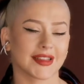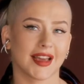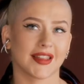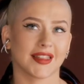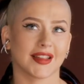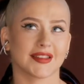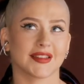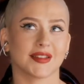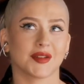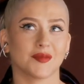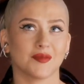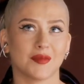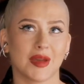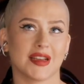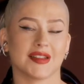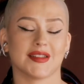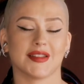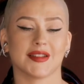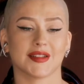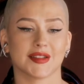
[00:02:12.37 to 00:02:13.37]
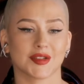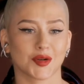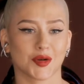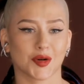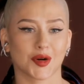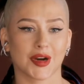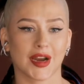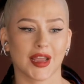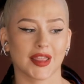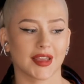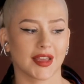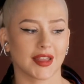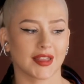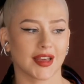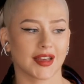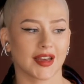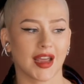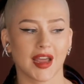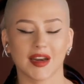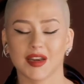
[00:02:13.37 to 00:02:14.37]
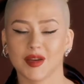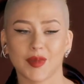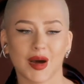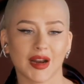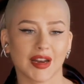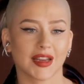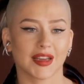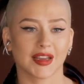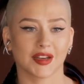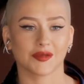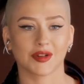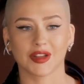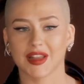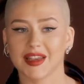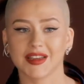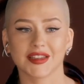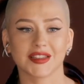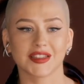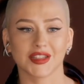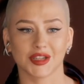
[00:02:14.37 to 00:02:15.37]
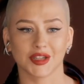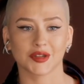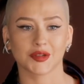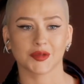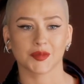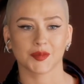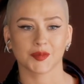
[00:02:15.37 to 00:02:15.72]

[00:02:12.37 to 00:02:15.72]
And that's an amazing story, I think, that anybody can relate to.